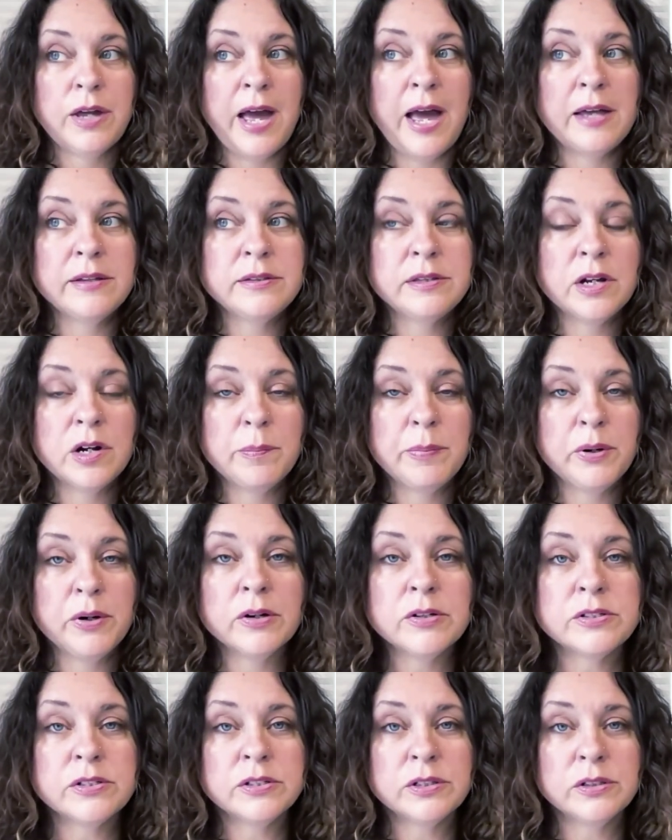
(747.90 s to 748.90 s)
as their
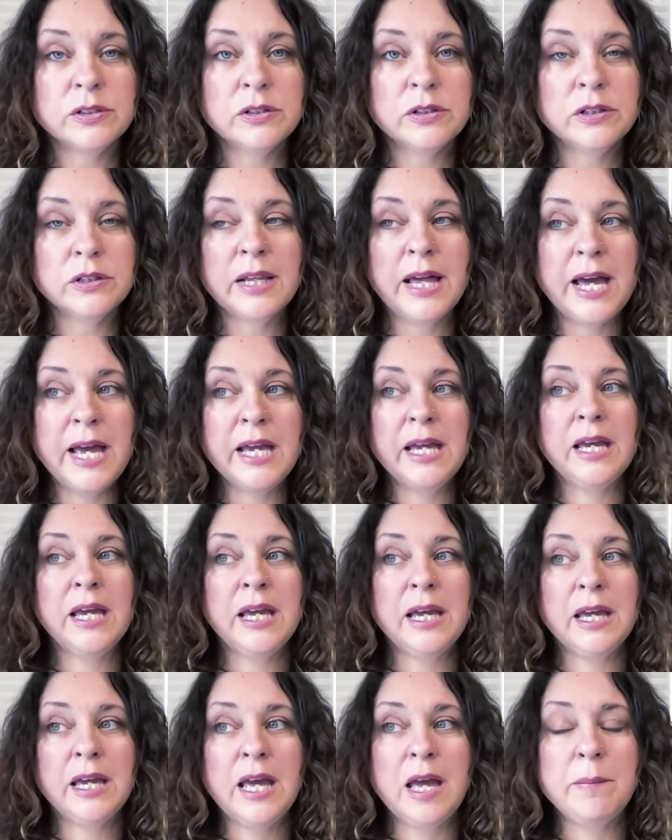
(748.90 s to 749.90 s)
personal,
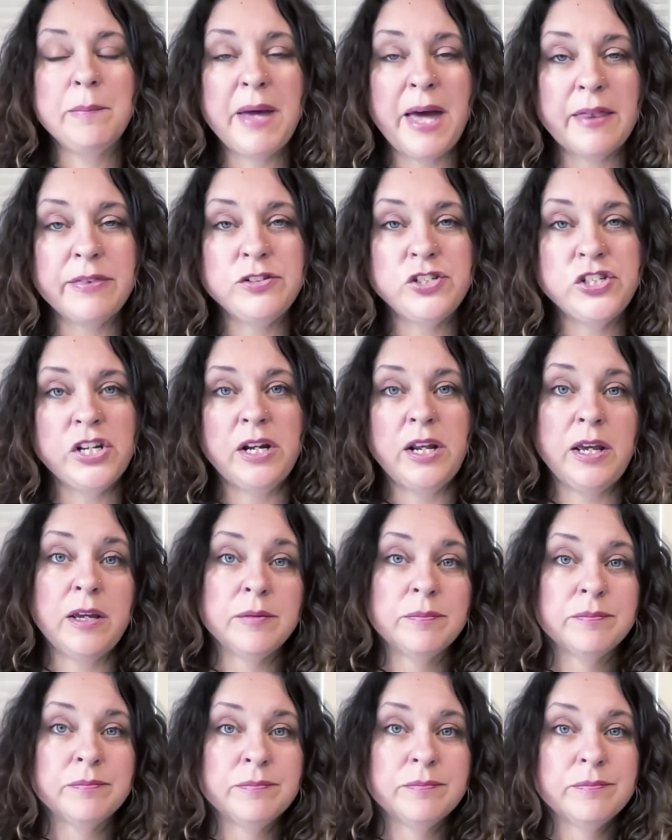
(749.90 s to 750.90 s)
like, empath
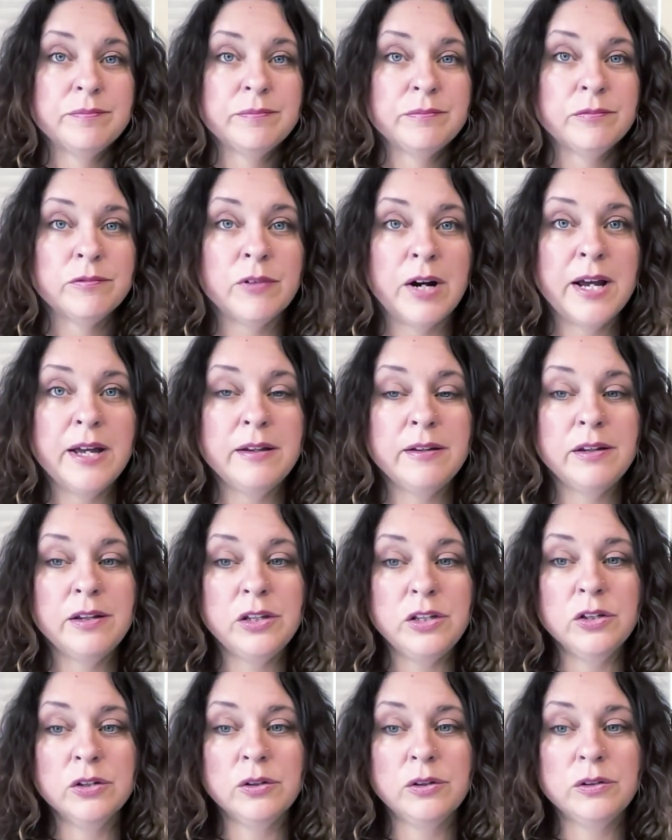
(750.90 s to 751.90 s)
genie, right?
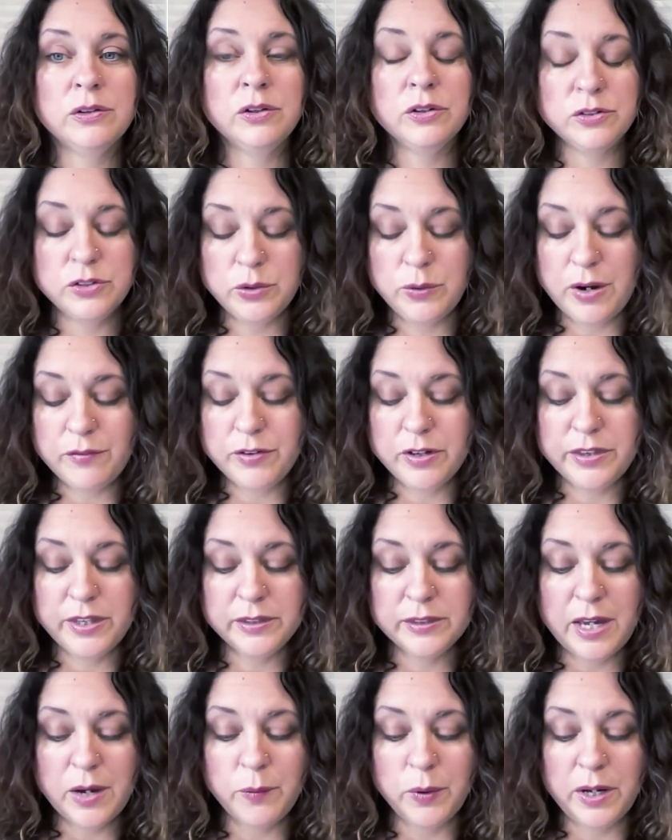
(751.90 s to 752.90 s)
You'll do
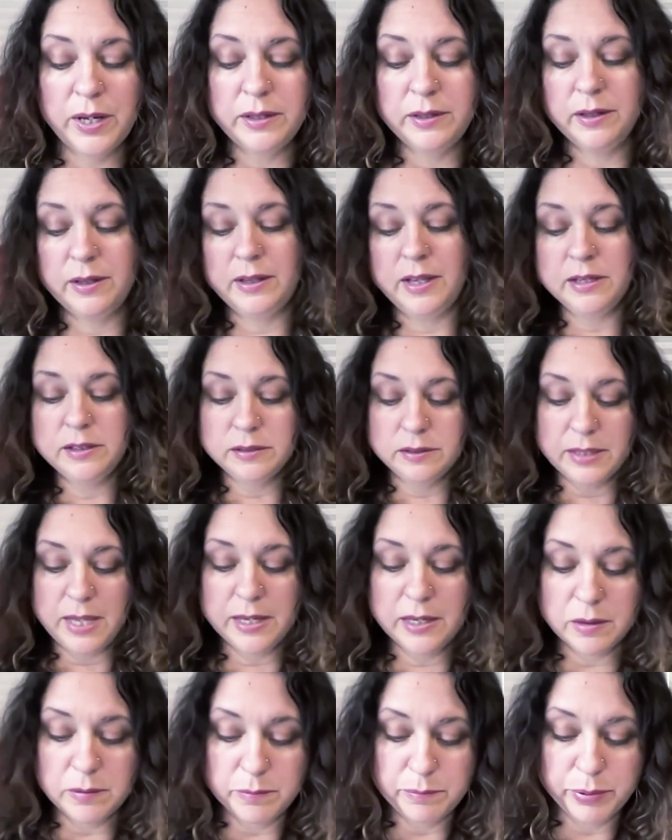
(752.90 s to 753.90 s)
everything they want, and then
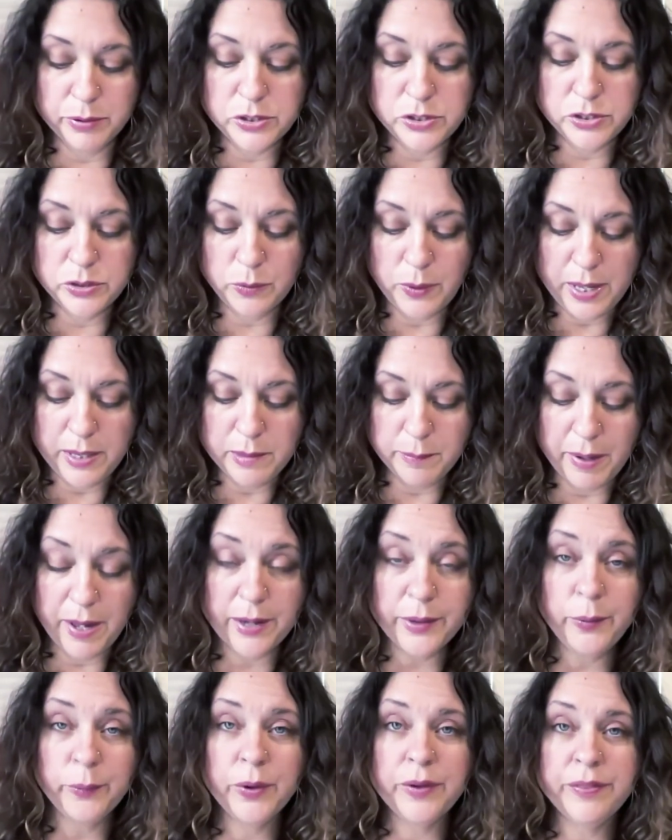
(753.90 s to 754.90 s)
they can put you away in the
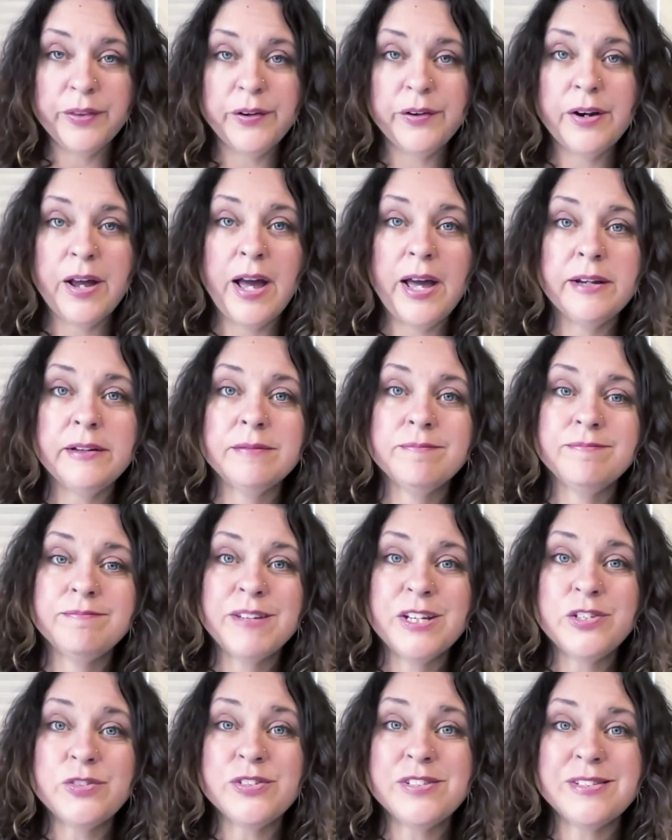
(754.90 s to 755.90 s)
bottle when they're not
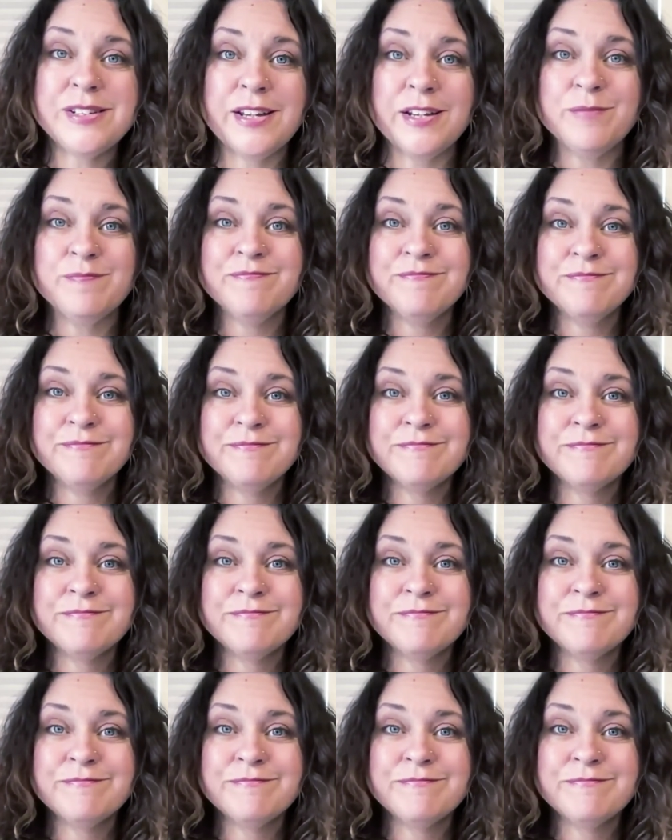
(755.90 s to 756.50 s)
interested.